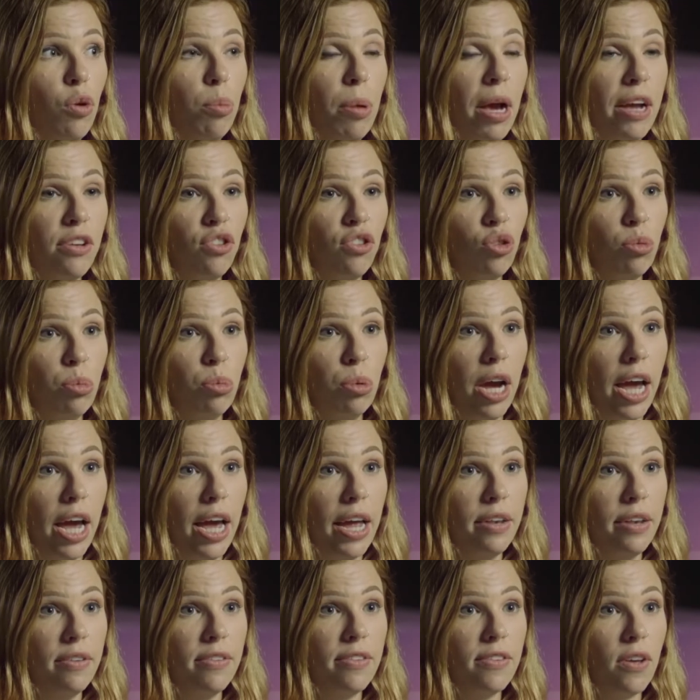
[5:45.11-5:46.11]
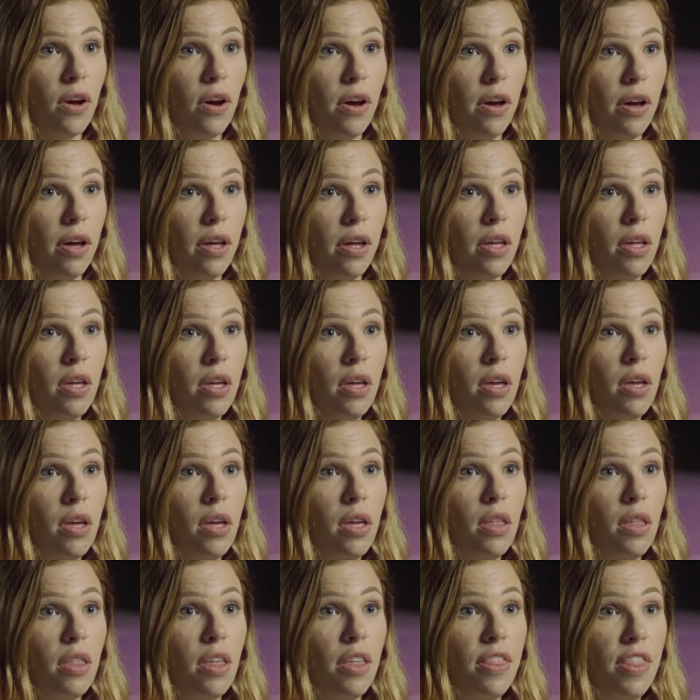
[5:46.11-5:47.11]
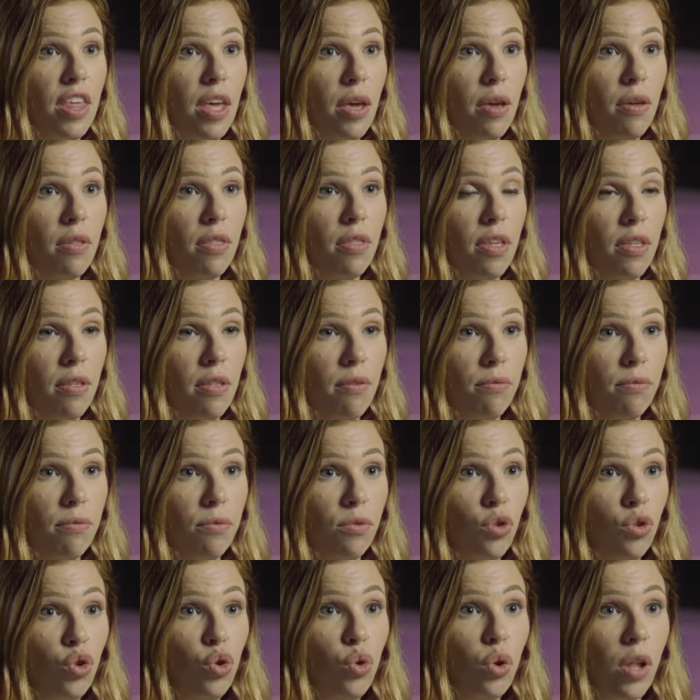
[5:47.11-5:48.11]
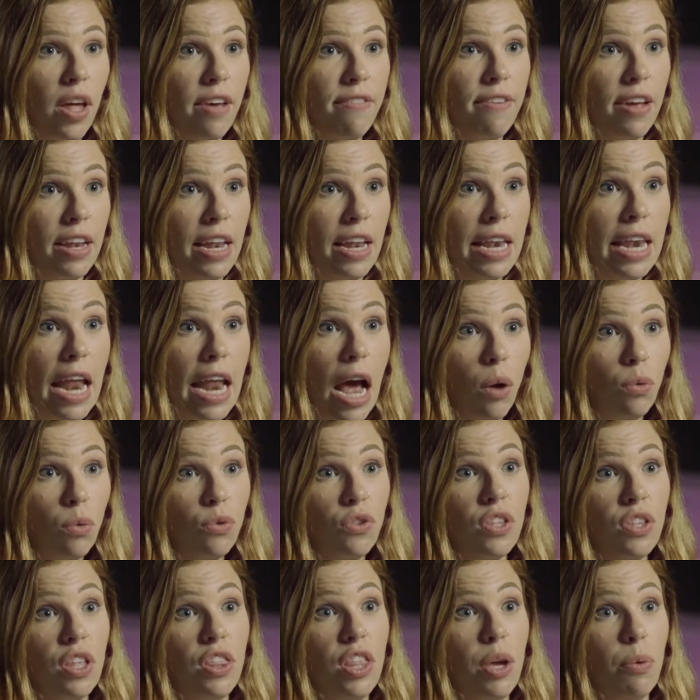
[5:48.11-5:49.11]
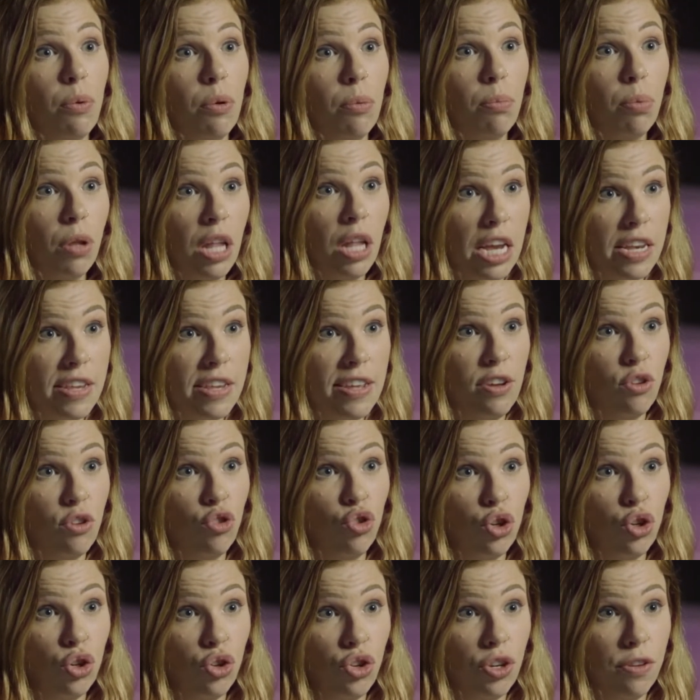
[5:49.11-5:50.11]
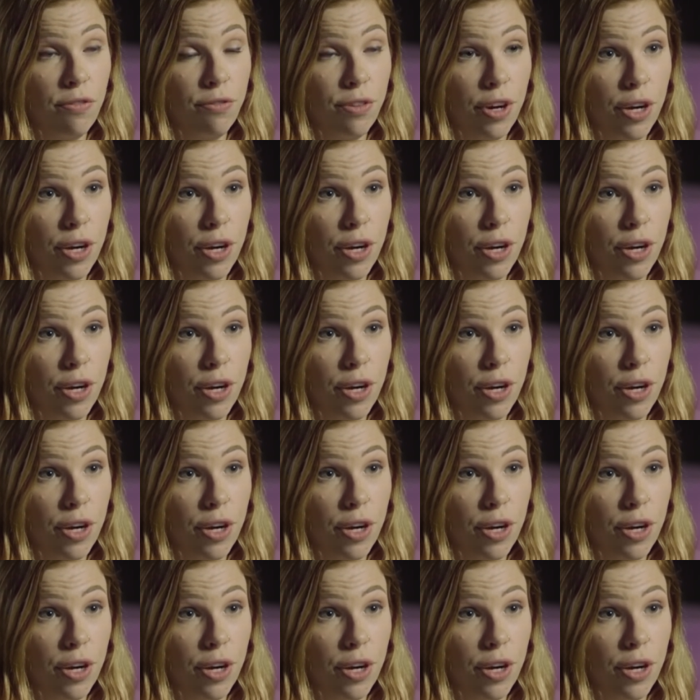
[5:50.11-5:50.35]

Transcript: Pastor Brad saw that the New Life had announced that they were planting a church in